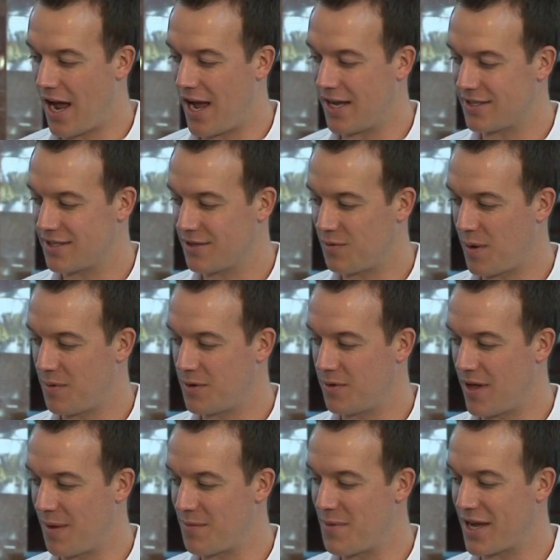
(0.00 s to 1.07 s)
eyes while we do
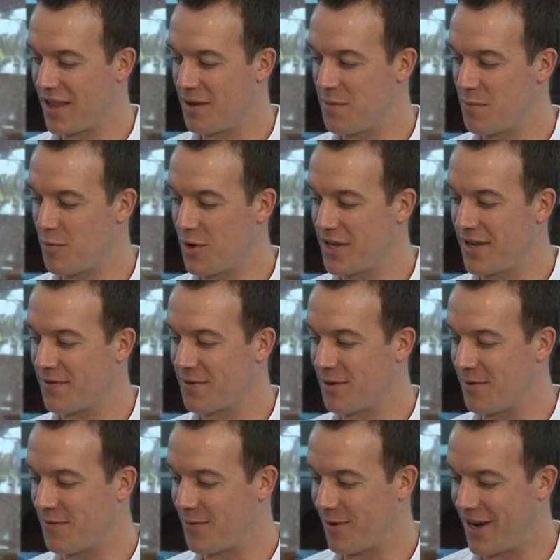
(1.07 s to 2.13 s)
that. I'm gonna make it a little bit more
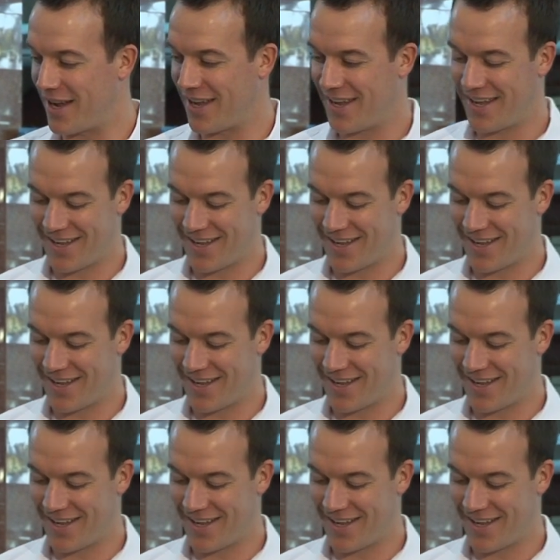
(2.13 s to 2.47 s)
difficult for you.